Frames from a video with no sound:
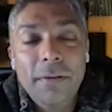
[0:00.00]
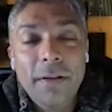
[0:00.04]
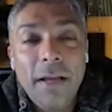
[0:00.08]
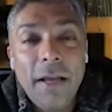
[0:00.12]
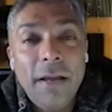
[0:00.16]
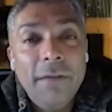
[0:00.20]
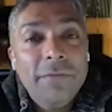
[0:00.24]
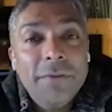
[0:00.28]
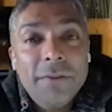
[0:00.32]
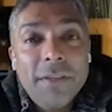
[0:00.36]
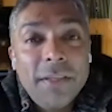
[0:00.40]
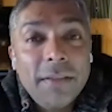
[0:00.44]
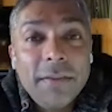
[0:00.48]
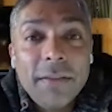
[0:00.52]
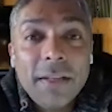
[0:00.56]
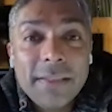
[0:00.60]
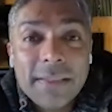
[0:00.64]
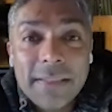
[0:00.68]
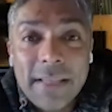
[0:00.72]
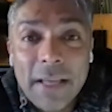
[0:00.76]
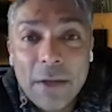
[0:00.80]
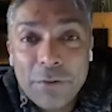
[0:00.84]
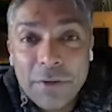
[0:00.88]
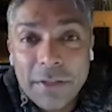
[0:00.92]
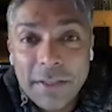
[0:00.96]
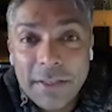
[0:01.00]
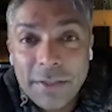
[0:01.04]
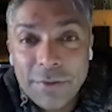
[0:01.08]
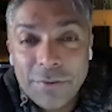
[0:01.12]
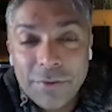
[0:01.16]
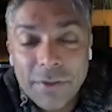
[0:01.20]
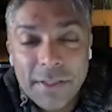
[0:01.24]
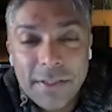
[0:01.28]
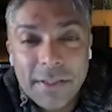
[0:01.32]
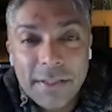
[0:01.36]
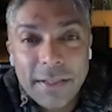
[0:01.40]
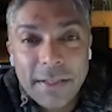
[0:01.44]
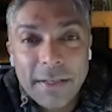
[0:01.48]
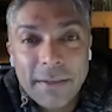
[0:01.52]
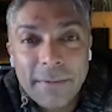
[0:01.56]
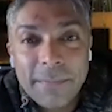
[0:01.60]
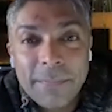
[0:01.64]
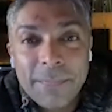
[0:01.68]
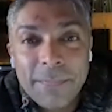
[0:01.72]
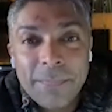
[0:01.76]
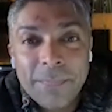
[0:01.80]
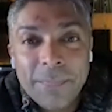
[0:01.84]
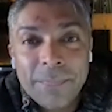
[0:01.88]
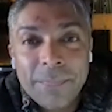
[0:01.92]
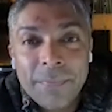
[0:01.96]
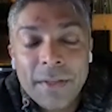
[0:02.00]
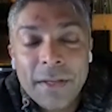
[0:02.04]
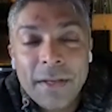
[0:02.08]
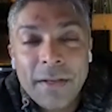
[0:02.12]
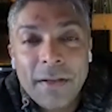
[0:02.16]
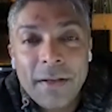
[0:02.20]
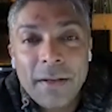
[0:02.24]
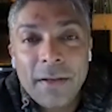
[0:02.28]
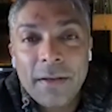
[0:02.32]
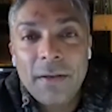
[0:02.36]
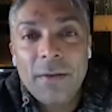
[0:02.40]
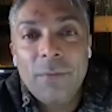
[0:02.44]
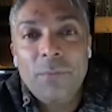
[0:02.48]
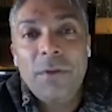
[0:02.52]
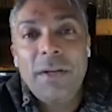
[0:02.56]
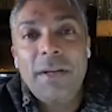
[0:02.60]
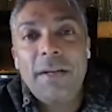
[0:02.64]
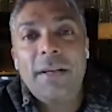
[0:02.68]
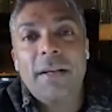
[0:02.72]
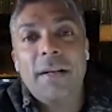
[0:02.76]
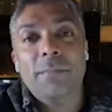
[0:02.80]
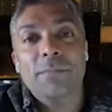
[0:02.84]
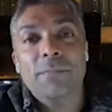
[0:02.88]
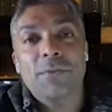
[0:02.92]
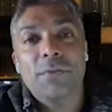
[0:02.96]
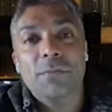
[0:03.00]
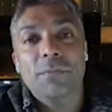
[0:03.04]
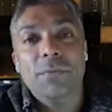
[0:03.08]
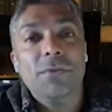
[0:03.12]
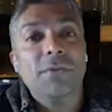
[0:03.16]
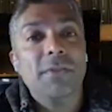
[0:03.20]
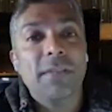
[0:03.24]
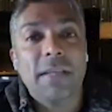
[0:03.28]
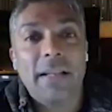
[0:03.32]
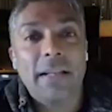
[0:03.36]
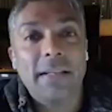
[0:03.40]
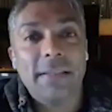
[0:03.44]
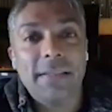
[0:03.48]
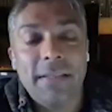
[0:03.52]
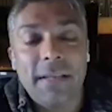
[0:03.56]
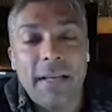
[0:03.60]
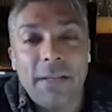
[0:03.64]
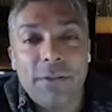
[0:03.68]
everything that sounded interesting when it comes to music, let's say.